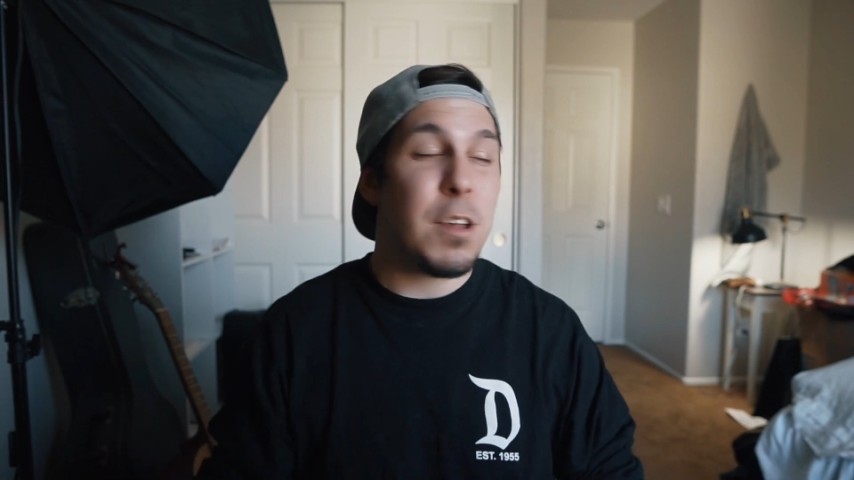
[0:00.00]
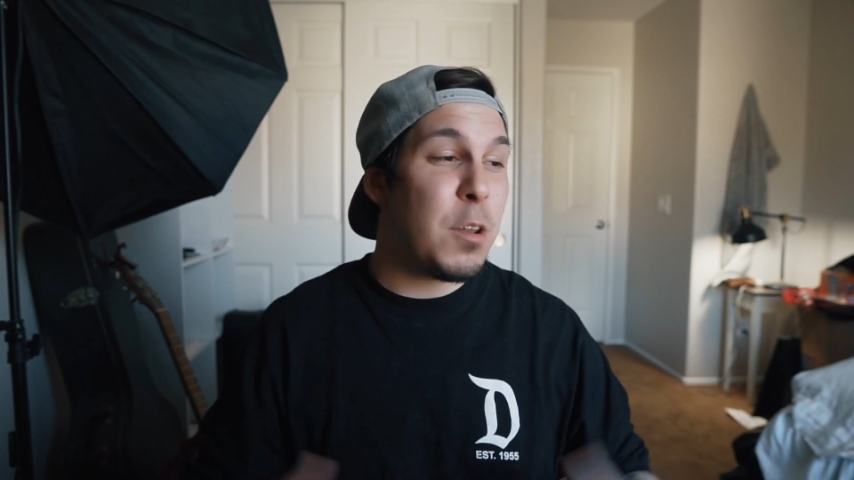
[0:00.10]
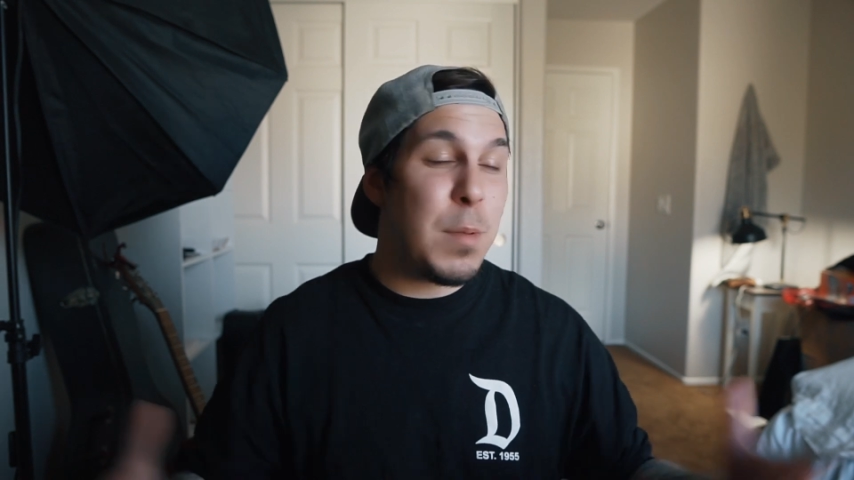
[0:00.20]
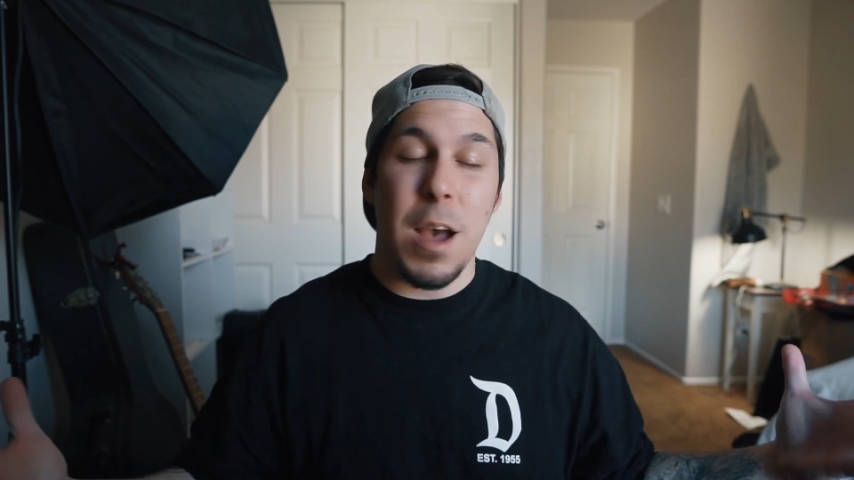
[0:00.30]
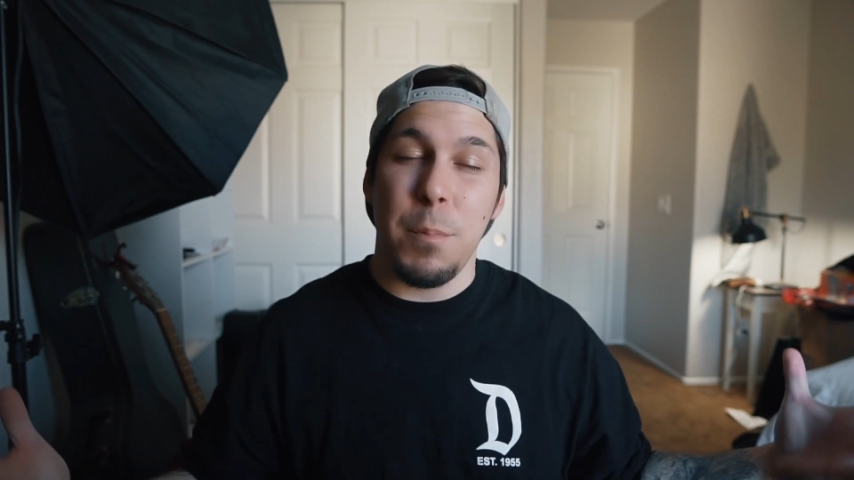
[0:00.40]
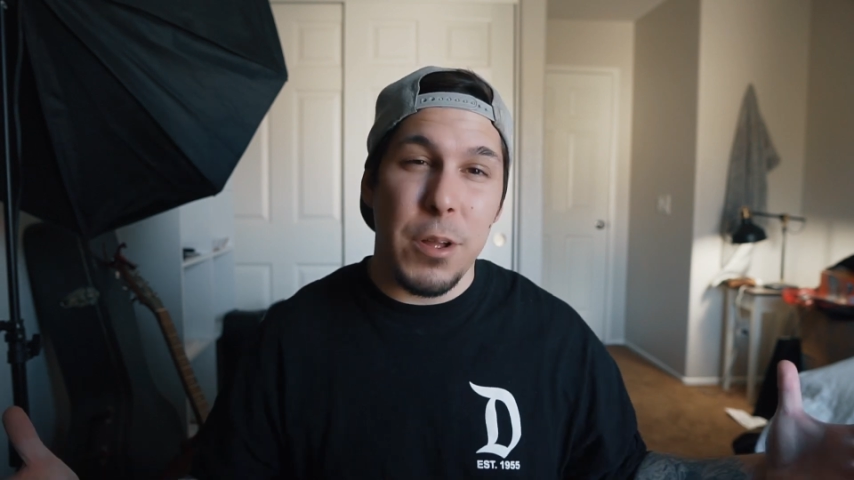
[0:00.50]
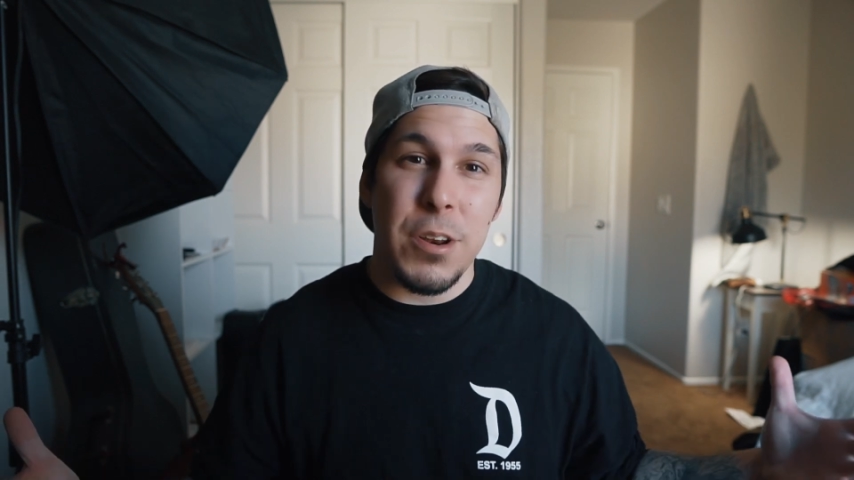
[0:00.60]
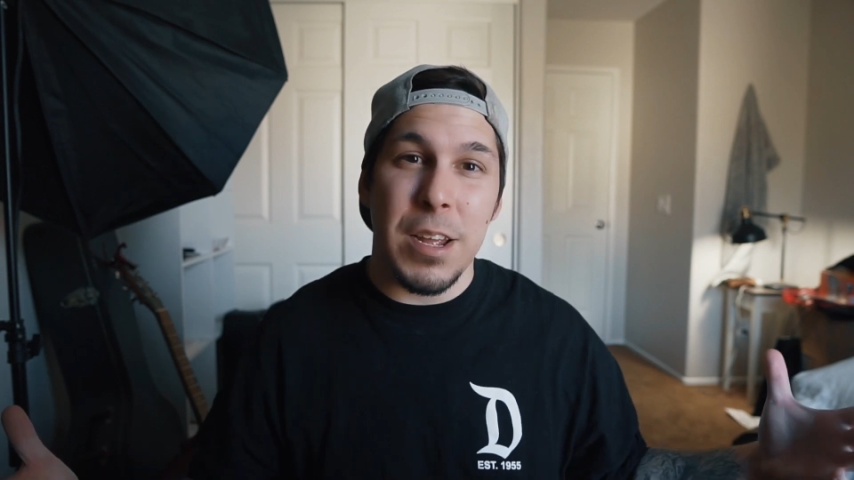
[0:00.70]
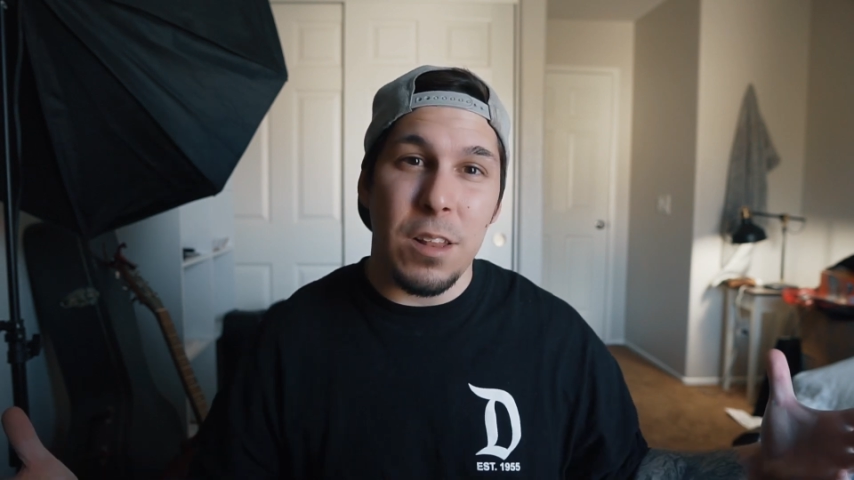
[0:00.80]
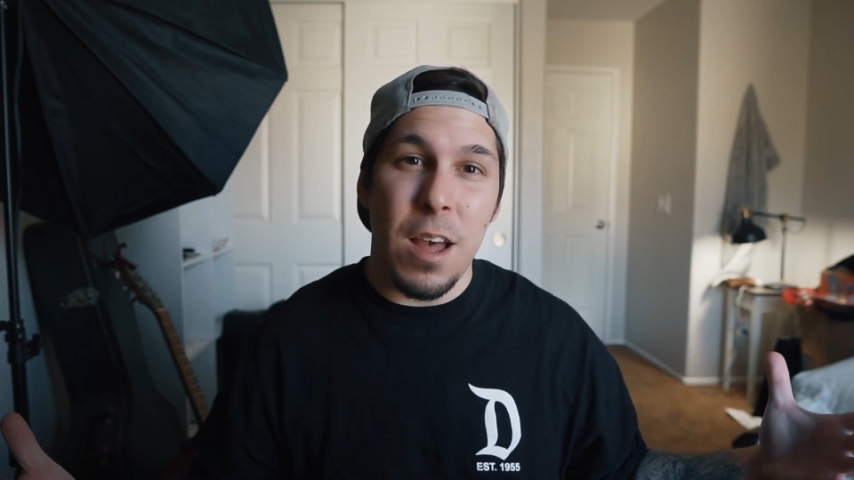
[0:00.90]
I'm going to be
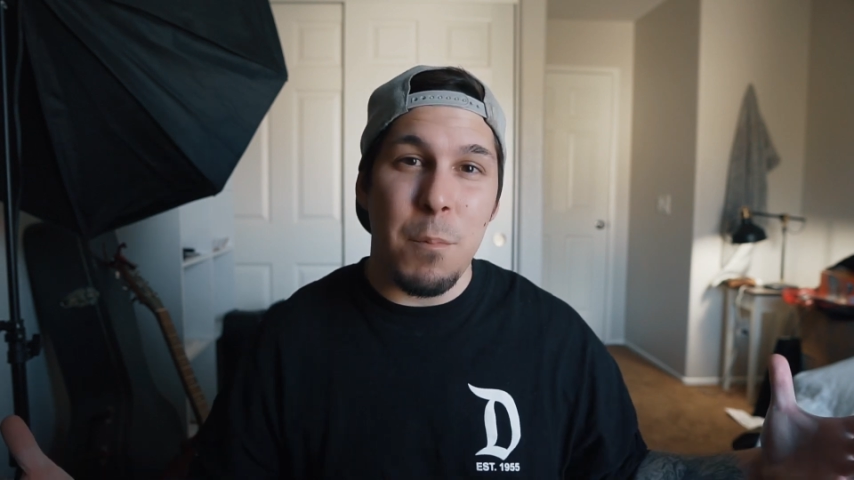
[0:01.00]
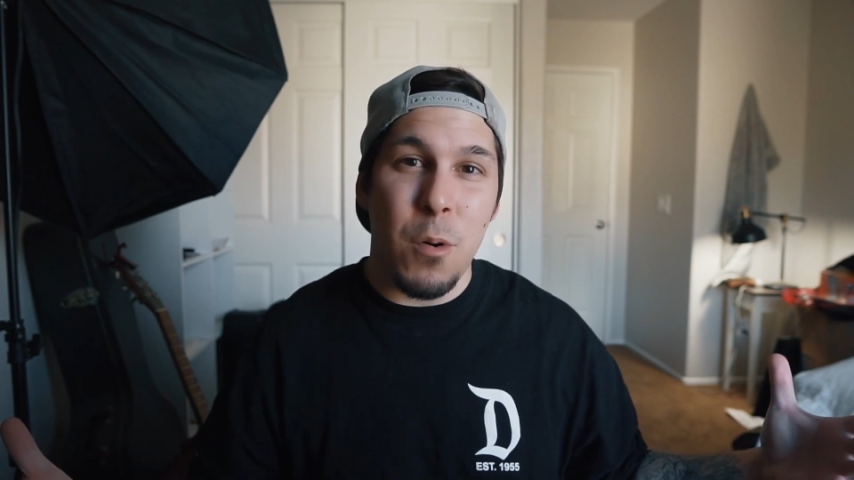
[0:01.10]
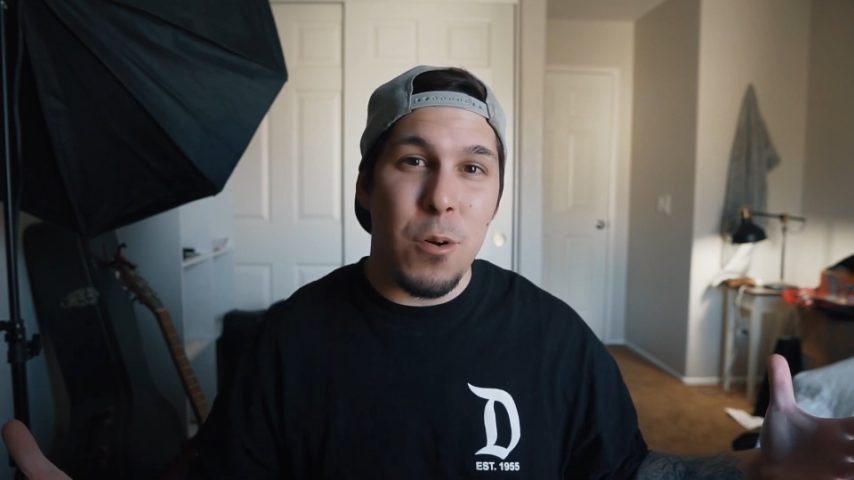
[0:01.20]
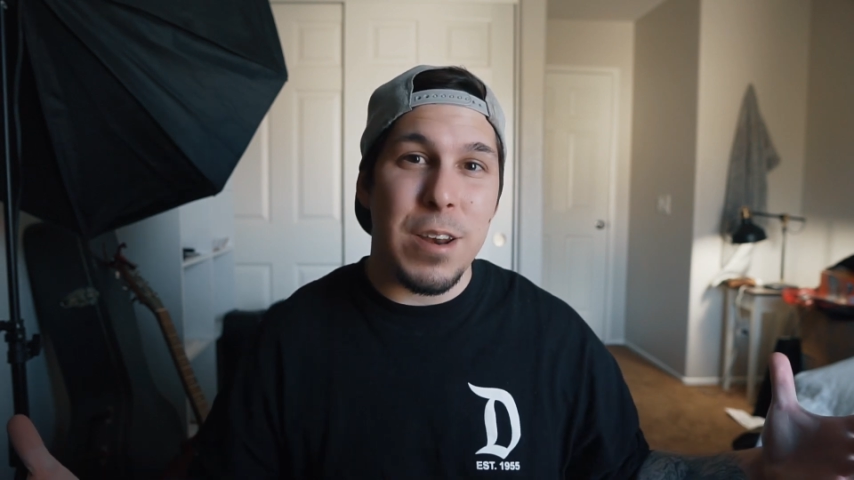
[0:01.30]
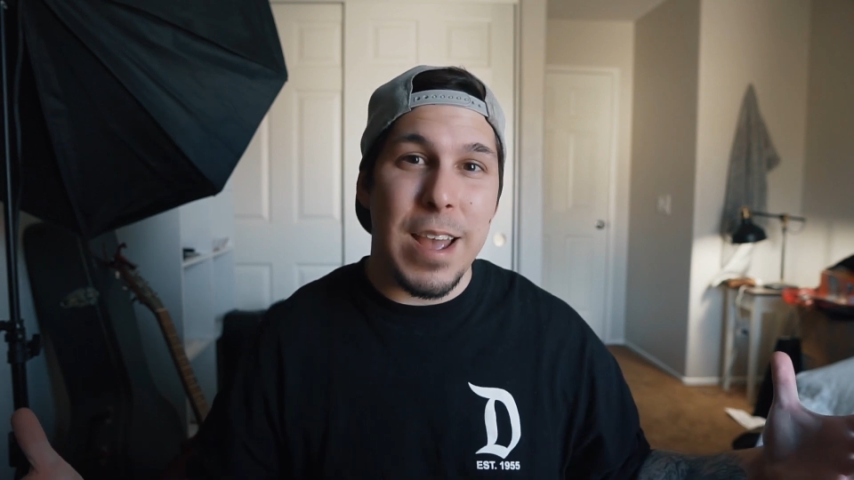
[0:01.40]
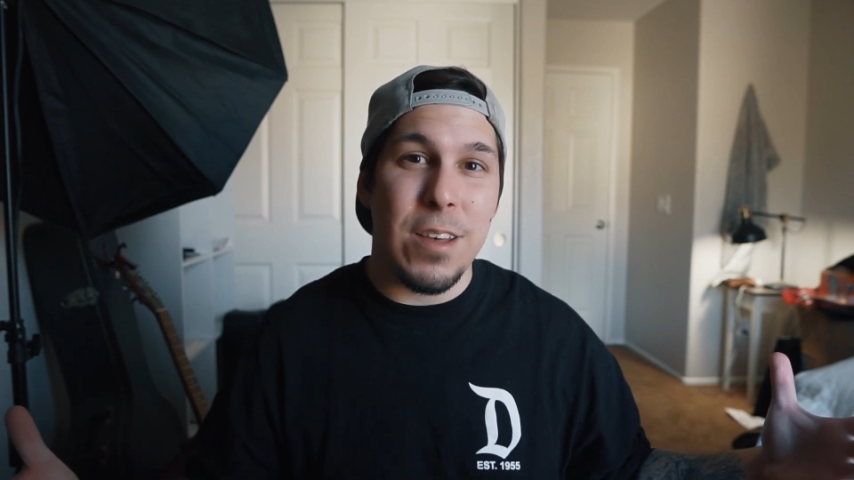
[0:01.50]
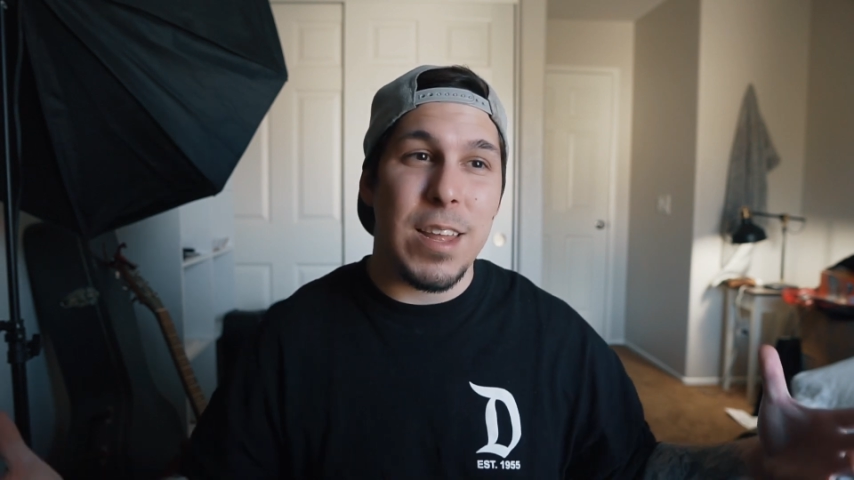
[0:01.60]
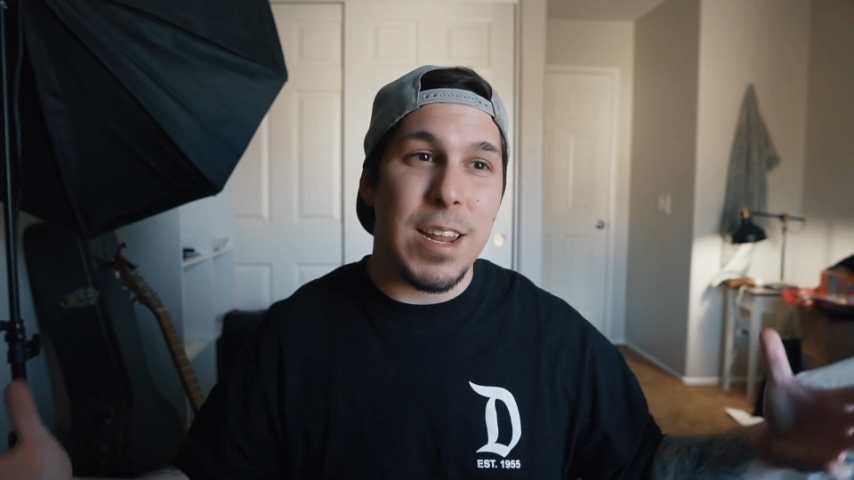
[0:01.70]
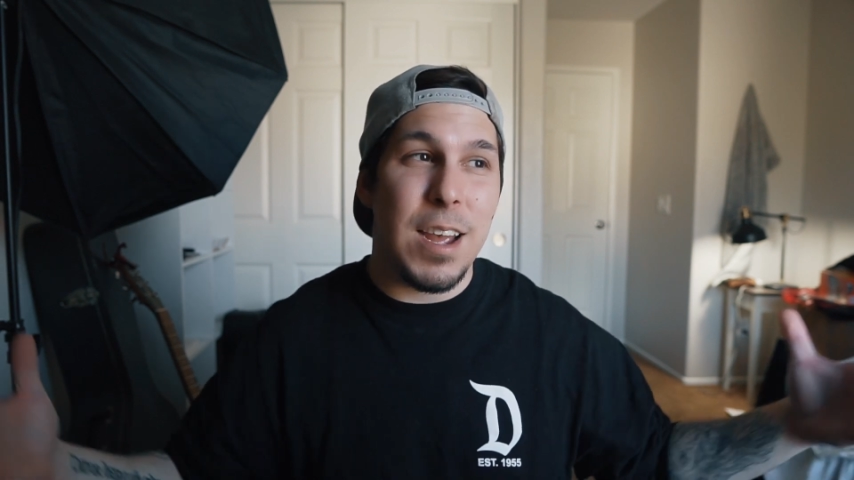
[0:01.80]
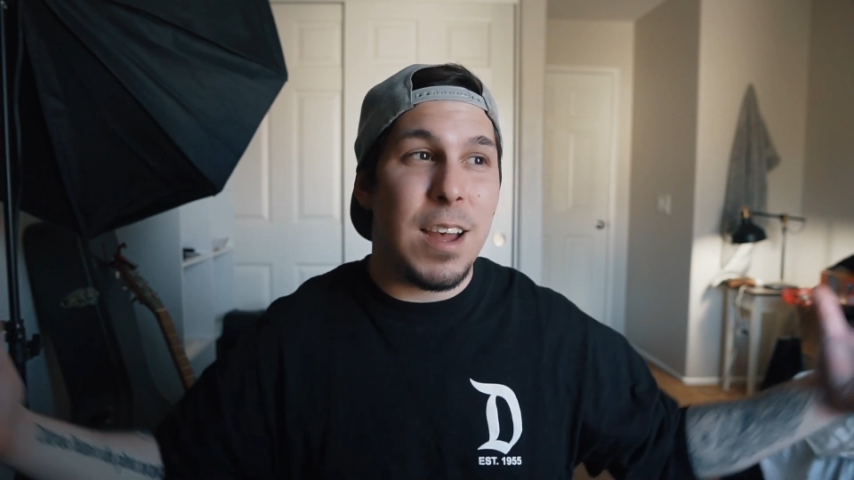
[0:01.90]
uploading a lot more now
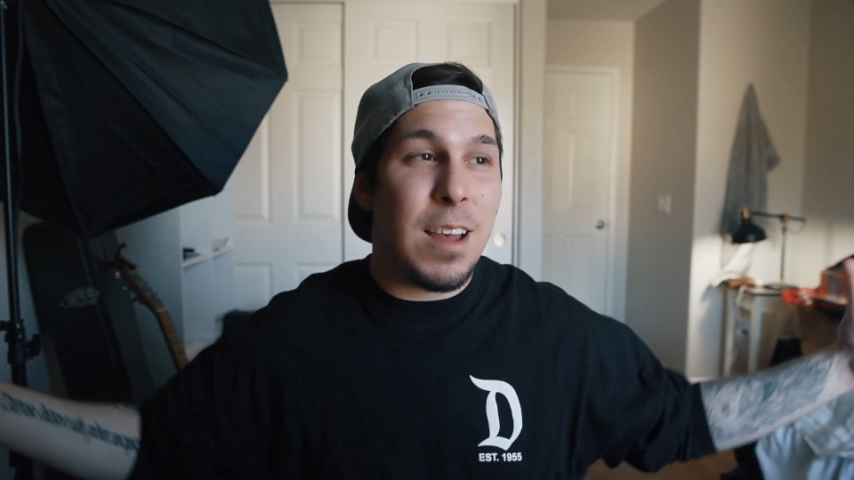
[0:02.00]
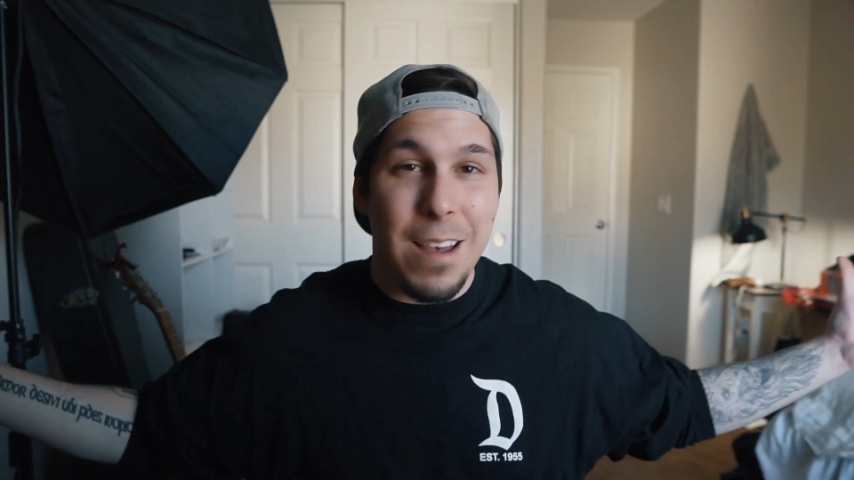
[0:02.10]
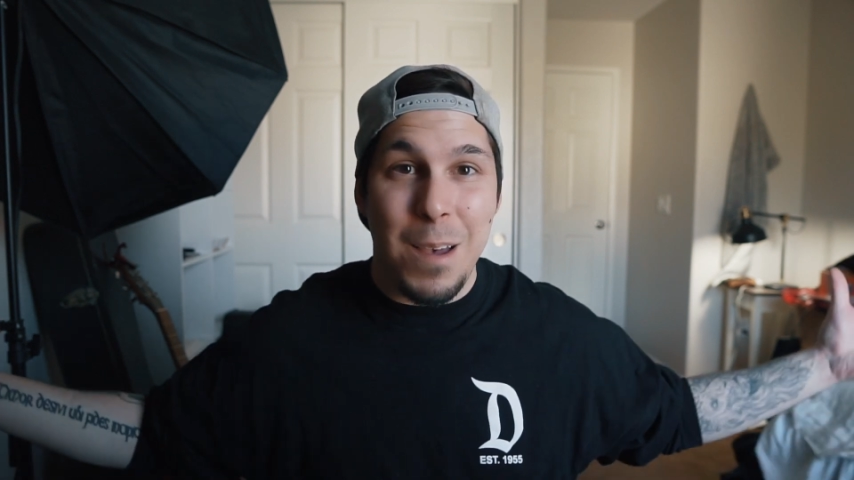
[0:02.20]
that uh,